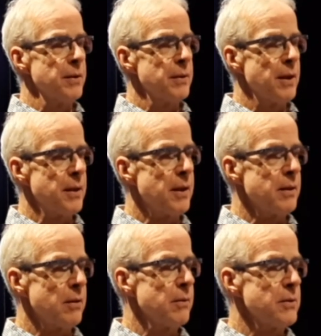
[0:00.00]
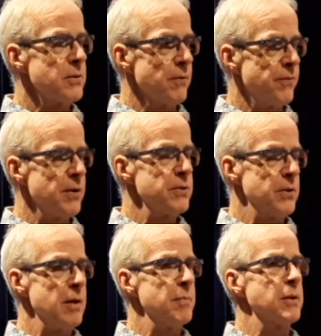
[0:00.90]
I think it's a fair
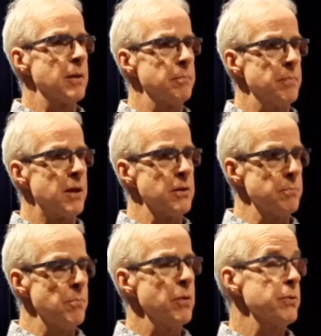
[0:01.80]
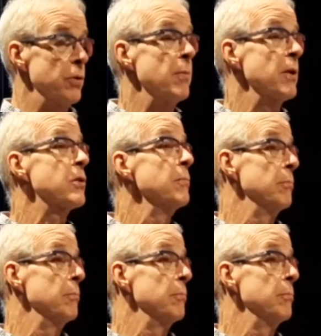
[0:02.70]
statement that because so much